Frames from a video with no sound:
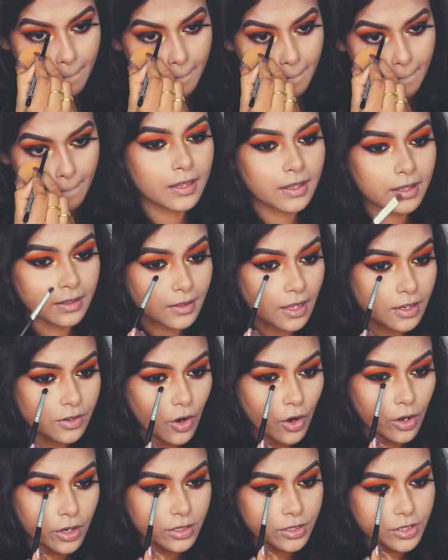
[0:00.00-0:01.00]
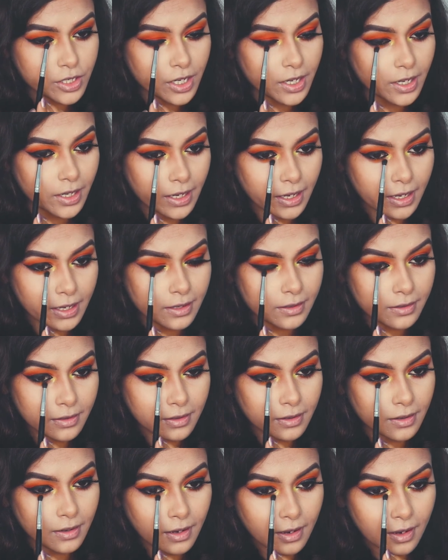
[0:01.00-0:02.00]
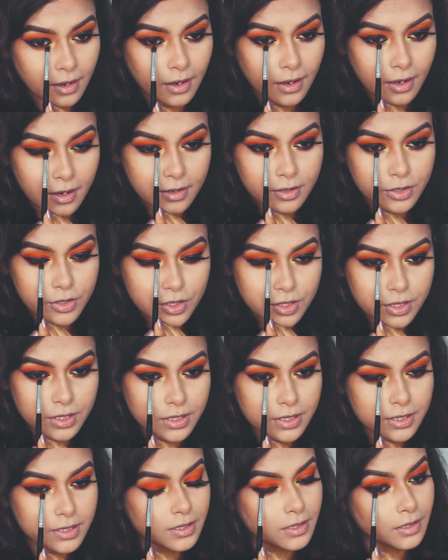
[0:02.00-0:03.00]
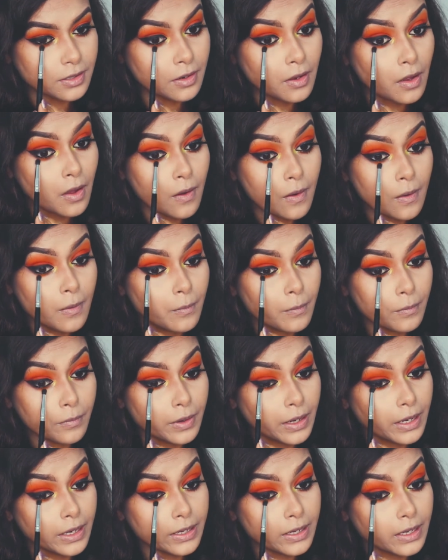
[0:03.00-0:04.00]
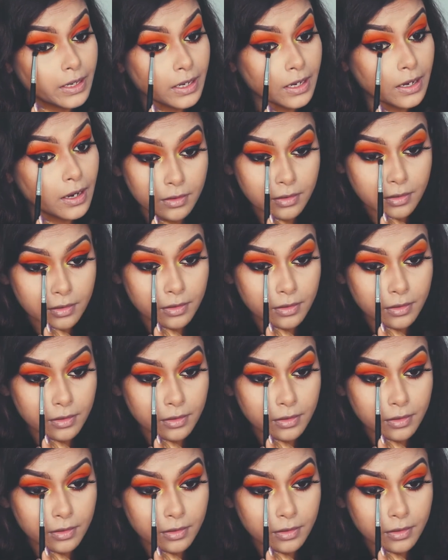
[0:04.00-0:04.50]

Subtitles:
Taking that orange shade again and just blending